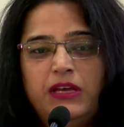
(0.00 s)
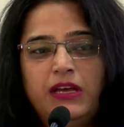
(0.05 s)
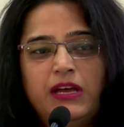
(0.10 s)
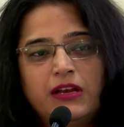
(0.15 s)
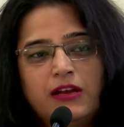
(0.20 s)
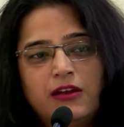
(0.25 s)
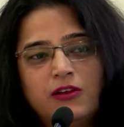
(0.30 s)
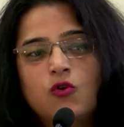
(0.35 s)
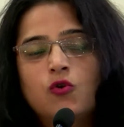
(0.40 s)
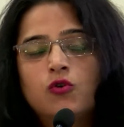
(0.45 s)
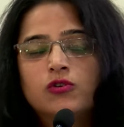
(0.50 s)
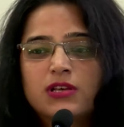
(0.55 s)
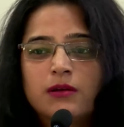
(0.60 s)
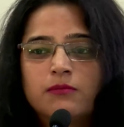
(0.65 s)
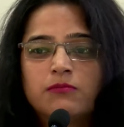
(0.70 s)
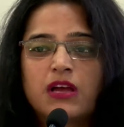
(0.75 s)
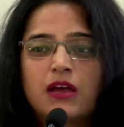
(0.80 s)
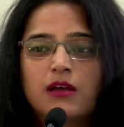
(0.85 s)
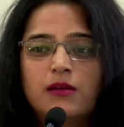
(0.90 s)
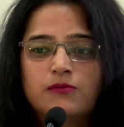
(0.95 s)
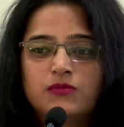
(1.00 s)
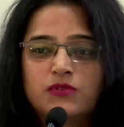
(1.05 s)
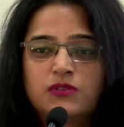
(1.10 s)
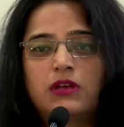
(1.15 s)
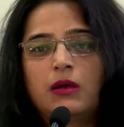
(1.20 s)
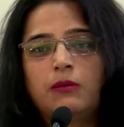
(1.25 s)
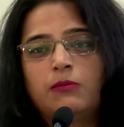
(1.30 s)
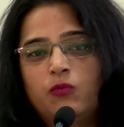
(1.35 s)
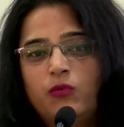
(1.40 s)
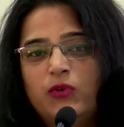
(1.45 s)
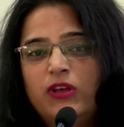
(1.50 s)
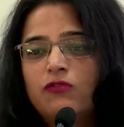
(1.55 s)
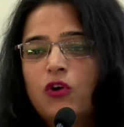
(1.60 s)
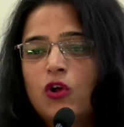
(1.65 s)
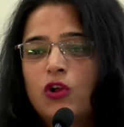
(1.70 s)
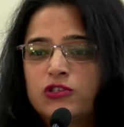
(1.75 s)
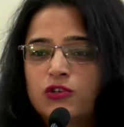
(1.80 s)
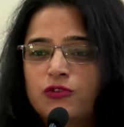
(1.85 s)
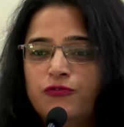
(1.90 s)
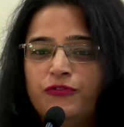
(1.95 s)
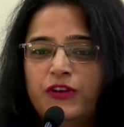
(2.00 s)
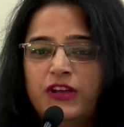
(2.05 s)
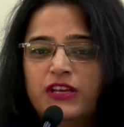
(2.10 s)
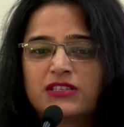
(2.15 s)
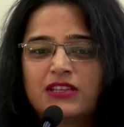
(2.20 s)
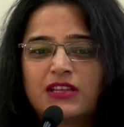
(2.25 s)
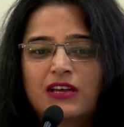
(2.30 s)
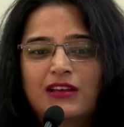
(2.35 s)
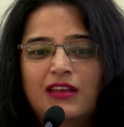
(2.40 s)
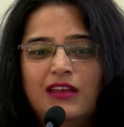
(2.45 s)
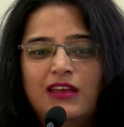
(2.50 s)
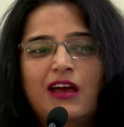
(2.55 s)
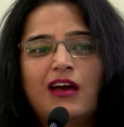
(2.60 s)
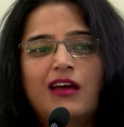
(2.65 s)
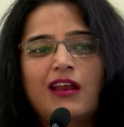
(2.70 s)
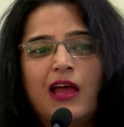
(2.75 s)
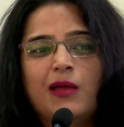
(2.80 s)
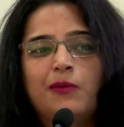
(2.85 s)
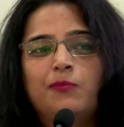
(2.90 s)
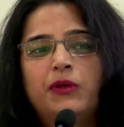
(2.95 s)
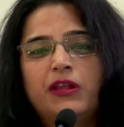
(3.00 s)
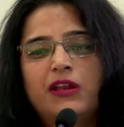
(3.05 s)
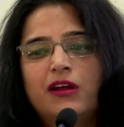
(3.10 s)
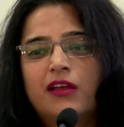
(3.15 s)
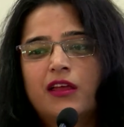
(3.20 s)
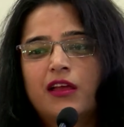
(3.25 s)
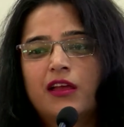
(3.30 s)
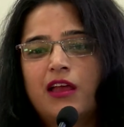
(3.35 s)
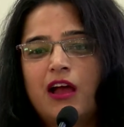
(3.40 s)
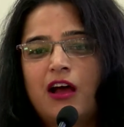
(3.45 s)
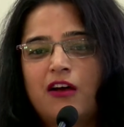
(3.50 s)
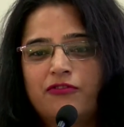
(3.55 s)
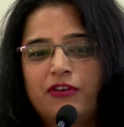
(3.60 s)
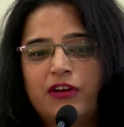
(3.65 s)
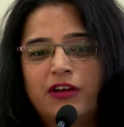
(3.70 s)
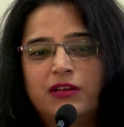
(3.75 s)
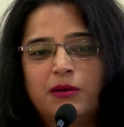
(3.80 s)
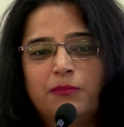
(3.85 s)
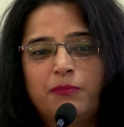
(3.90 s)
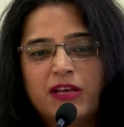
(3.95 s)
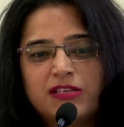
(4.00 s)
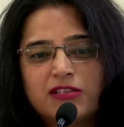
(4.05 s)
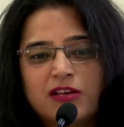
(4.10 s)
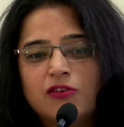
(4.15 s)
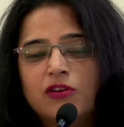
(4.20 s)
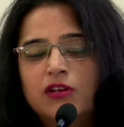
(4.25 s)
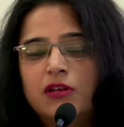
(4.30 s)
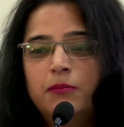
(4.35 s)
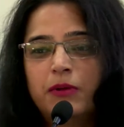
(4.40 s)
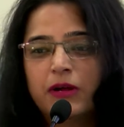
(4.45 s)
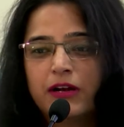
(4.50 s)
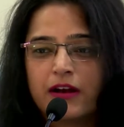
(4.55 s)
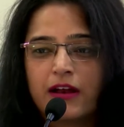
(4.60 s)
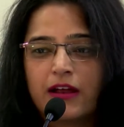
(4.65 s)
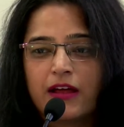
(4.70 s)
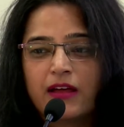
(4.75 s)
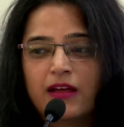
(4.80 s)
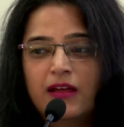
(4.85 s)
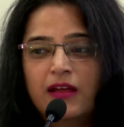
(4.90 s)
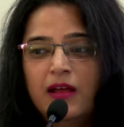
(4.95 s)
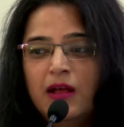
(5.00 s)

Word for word: And I know sometimes, I mean, we've also faced that, ki yaar, IP rakhe kya fayda? Paisa to ban raha hai.